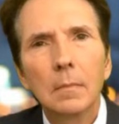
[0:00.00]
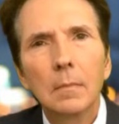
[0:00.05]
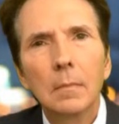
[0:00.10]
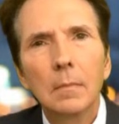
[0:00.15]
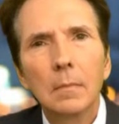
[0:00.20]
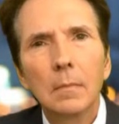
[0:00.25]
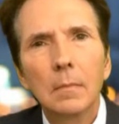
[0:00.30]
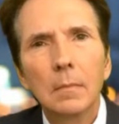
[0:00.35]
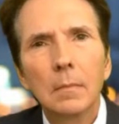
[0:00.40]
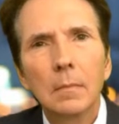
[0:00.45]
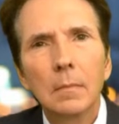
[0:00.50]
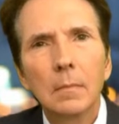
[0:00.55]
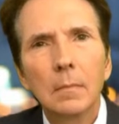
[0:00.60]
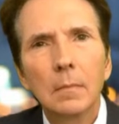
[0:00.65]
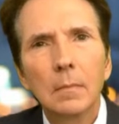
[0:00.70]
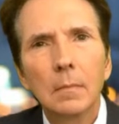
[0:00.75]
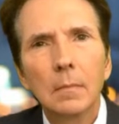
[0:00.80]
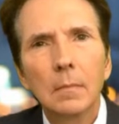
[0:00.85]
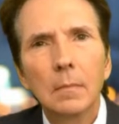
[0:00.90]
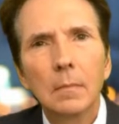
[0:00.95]

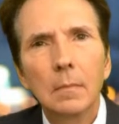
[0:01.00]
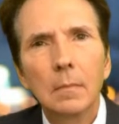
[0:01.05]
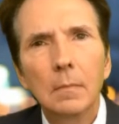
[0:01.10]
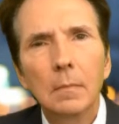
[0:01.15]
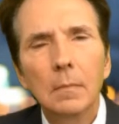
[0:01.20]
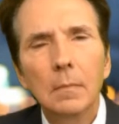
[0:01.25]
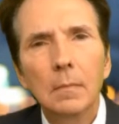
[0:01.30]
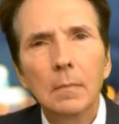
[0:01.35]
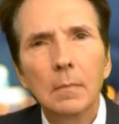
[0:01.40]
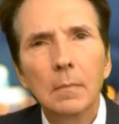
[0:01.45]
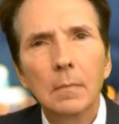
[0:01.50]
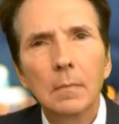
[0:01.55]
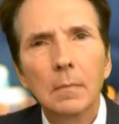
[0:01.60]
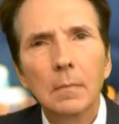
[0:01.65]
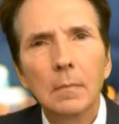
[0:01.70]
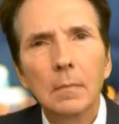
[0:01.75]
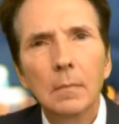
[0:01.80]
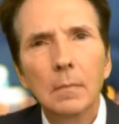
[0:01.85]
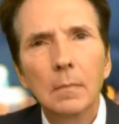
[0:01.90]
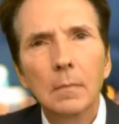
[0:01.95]

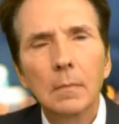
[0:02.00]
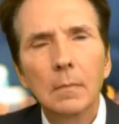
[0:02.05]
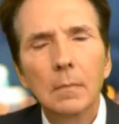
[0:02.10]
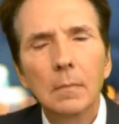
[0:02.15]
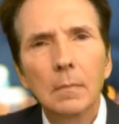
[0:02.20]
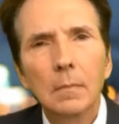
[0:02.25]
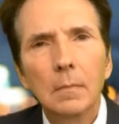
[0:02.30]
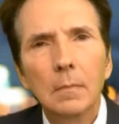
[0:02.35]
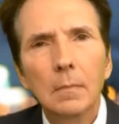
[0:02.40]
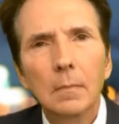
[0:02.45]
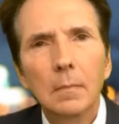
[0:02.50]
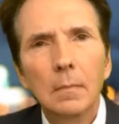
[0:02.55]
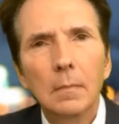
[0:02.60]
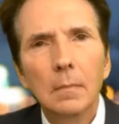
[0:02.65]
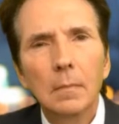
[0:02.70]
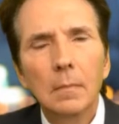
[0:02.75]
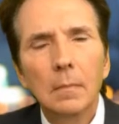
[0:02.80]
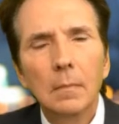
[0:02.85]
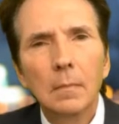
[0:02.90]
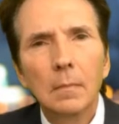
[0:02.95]

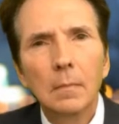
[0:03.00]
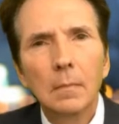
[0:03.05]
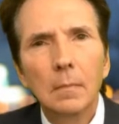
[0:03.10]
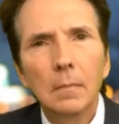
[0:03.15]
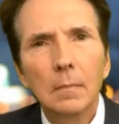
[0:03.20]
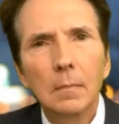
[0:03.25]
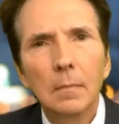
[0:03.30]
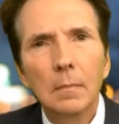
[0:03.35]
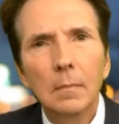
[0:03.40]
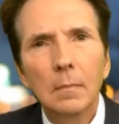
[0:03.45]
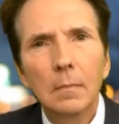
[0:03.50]
The person shown says nothing.